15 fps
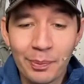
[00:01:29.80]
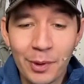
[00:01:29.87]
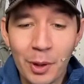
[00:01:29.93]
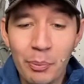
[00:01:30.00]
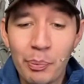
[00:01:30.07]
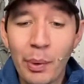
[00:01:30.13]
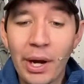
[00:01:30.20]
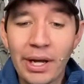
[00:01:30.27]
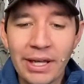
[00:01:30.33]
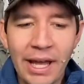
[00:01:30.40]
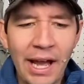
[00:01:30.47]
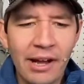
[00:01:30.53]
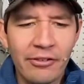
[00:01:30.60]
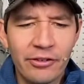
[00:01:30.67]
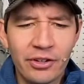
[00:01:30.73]
But
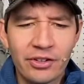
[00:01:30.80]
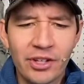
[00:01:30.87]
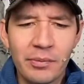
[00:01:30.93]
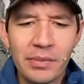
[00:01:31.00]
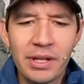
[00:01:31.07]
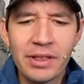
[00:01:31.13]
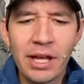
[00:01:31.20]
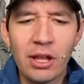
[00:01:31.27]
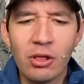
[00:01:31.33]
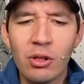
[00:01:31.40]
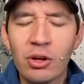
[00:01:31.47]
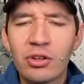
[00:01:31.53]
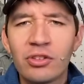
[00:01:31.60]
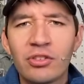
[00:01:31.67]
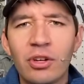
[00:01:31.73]
yeah, for something that
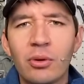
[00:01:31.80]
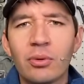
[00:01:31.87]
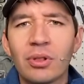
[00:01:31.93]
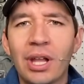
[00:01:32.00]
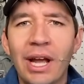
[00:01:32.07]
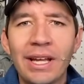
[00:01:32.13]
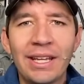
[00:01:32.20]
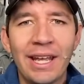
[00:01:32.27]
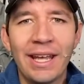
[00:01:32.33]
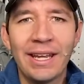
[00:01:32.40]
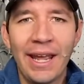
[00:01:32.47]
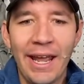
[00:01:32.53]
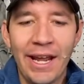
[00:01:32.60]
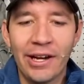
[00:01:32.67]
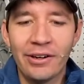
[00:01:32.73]
looks so light and
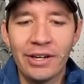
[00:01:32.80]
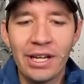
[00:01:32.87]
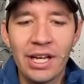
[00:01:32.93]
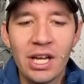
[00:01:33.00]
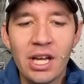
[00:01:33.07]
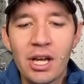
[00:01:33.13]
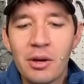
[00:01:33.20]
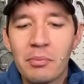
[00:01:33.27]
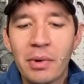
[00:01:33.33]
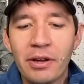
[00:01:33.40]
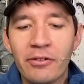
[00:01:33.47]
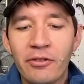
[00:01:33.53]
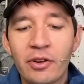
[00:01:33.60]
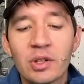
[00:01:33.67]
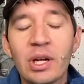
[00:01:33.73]
airy, my
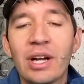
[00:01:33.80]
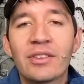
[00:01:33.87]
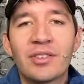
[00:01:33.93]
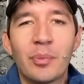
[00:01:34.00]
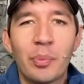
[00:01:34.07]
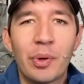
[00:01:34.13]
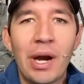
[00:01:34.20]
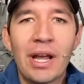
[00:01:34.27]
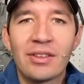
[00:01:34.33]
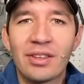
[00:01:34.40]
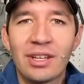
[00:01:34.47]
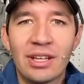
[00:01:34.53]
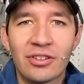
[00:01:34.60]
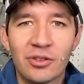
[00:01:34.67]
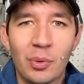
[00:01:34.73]
foot got
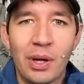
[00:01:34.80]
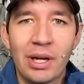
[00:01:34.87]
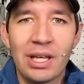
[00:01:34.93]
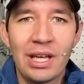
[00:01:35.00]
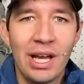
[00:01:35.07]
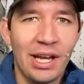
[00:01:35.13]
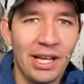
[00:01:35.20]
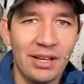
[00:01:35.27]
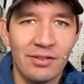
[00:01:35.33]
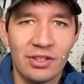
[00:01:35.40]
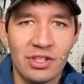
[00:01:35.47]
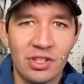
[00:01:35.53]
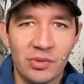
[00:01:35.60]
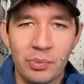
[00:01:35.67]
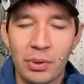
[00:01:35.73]
surprisingly sweaty. I even
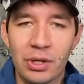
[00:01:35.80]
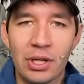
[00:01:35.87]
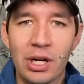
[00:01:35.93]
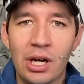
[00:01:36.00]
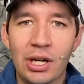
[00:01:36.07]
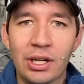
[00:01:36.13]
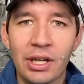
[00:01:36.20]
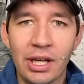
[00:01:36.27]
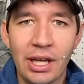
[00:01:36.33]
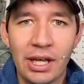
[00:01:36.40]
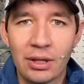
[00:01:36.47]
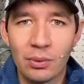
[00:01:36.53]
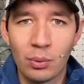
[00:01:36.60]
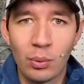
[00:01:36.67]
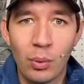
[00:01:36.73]
just put it on
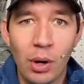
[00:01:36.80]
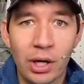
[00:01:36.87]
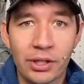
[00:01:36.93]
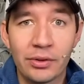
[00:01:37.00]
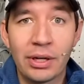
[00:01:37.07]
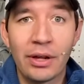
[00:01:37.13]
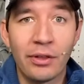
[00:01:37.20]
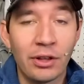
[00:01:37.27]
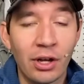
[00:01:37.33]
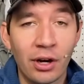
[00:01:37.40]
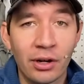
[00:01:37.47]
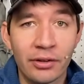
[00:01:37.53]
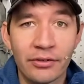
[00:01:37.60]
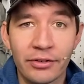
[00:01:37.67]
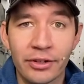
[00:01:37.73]
and walked around the
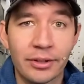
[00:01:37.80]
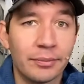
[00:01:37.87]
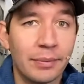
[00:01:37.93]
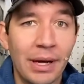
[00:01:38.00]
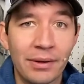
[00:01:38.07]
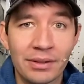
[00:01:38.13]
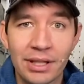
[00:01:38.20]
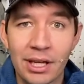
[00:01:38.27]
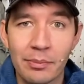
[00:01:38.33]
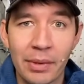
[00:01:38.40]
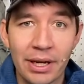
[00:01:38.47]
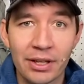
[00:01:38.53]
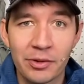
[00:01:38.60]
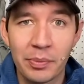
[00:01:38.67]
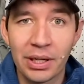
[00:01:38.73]
yard for about 10
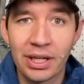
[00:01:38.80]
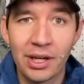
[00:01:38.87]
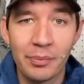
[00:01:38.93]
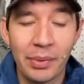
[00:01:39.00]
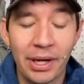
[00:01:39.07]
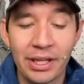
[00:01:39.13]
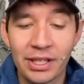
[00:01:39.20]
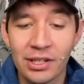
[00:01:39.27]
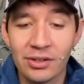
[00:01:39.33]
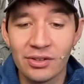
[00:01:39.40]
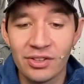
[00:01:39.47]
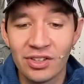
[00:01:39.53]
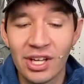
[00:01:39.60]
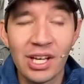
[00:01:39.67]
minutes picking up pine cones.